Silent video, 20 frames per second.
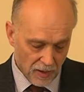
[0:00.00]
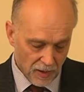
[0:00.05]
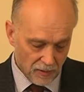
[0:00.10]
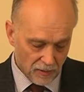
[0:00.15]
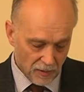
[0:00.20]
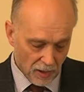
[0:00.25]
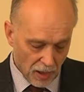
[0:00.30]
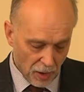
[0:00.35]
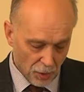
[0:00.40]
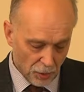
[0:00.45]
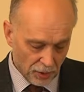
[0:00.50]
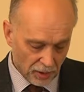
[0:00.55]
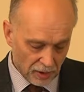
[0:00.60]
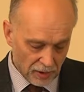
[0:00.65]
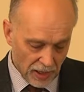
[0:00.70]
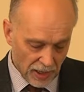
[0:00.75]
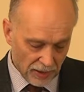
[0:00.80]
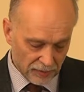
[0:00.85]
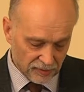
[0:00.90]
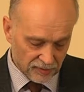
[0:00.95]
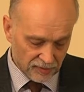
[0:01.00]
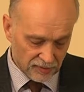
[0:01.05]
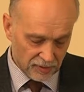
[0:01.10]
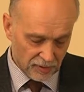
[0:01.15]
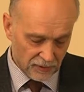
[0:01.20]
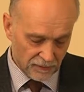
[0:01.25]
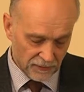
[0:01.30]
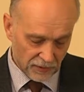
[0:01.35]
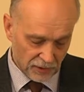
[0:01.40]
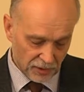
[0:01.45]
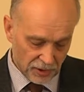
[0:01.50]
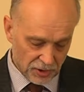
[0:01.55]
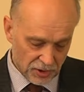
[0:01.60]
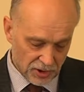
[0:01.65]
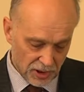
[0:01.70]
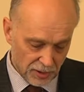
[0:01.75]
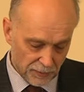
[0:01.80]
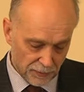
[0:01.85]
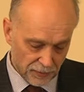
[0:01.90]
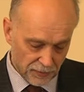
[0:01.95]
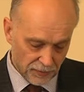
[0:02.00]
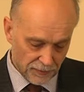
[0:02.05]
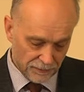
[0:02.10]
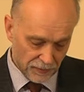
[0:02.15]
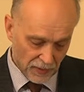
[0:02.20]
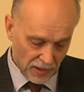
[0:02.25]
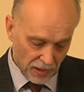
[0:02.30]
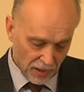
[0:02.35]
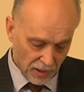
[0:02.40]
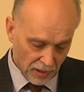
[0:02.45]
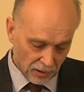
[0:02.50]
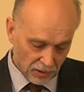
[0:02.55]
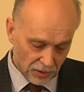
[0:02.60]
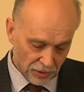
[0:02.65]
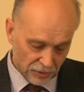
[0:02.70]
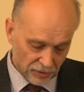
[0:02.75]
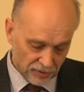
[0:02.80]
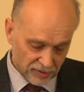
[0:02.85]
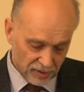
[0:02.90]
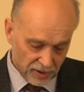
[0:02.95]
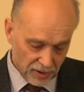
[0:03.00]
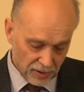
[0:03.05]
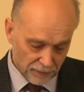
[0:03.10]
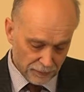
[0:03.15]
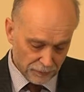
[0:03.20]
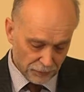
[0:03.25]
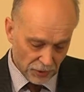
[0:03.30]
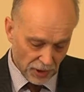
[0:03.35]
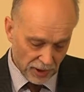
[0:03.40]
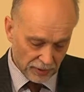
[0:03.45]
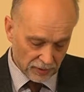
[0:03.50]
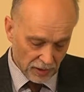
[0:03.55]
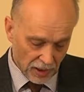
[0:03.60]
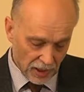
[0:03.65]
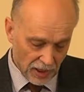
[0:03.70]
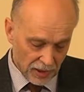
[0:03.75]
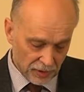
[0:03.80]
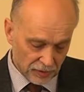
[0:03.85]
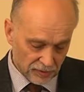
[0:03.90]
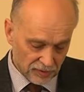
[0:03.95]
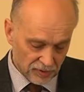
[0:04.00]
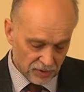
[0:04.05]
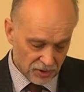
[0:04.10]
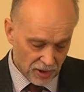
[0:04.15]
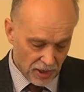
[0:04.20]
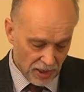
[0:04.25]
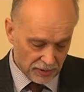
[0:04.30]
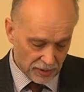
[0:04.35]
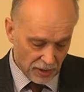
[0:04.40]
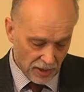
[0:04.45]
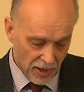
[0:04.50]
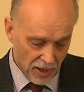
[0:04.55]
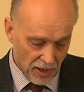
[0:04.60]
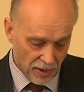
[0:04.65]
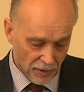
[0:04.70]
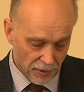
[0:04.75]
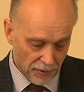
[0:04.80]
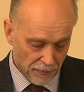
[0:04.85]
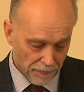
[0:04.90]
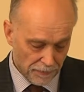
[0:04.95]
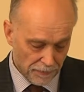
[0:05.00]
The hourglass figure shape, clear skin, bright eyes, shiny hair.